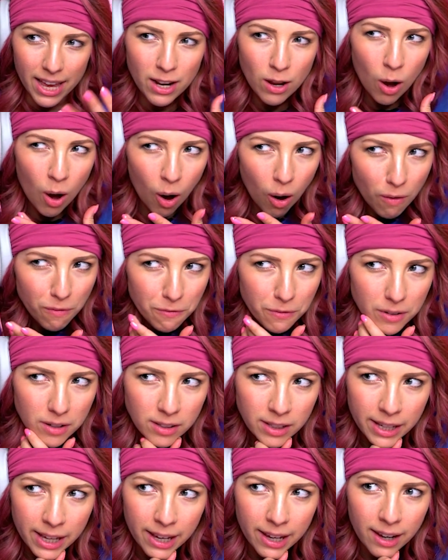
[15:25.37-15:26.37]

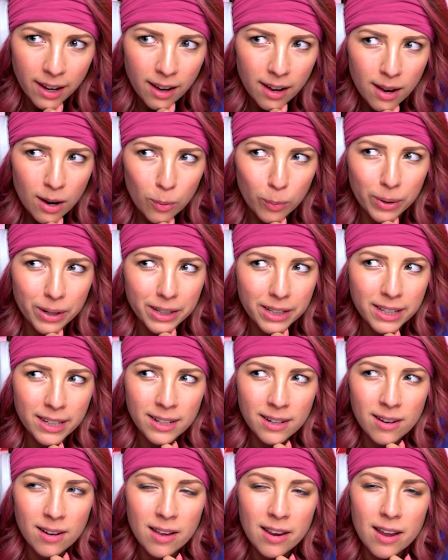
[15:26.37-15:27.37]
hopefully working
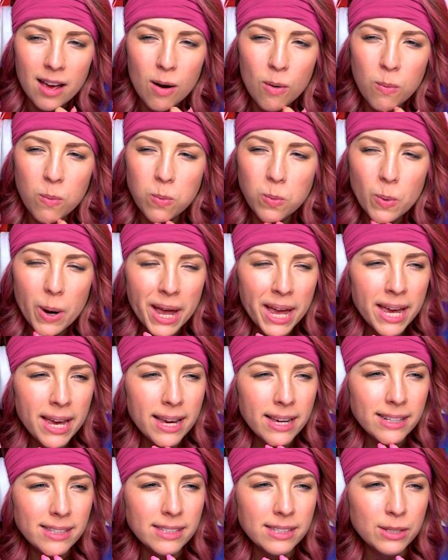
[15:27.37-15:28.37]
on a
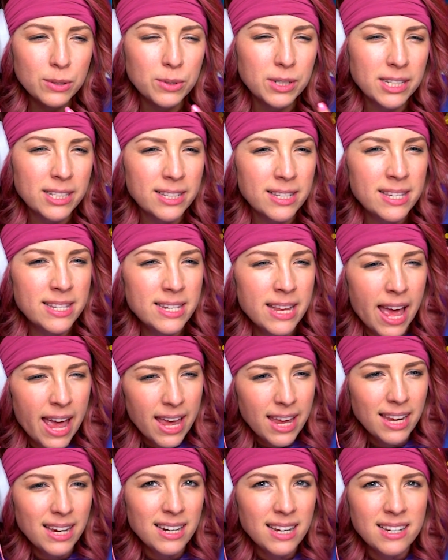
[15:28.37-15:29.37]
way to contain
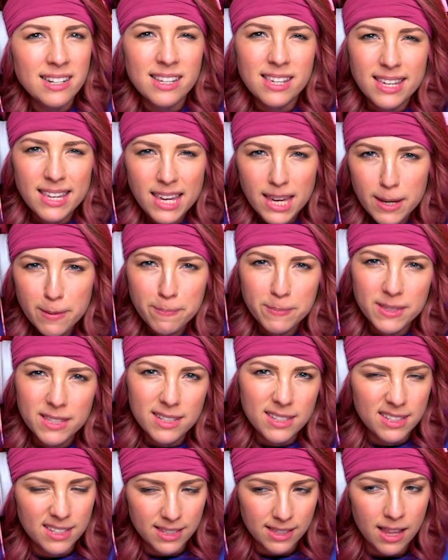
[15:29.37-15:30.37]
and keep the
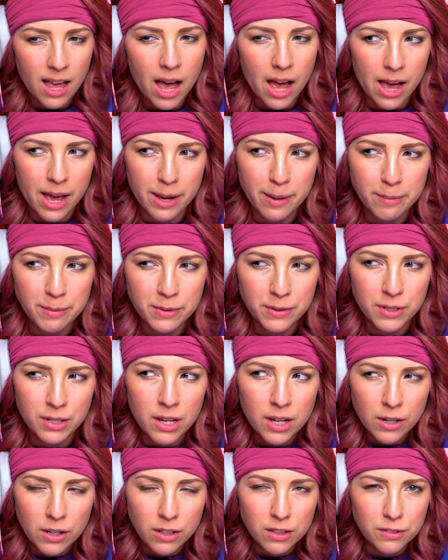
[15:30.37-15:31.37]
slimes
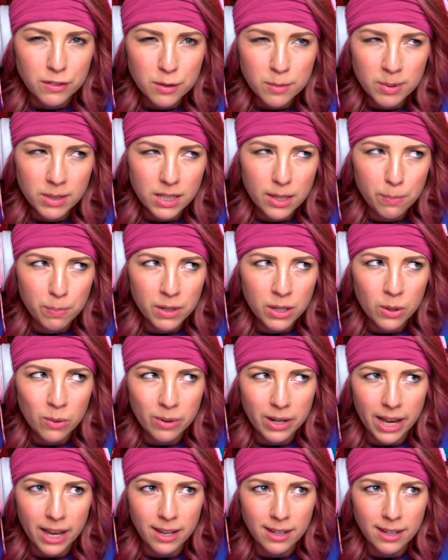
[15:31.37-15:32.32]
from slipping away.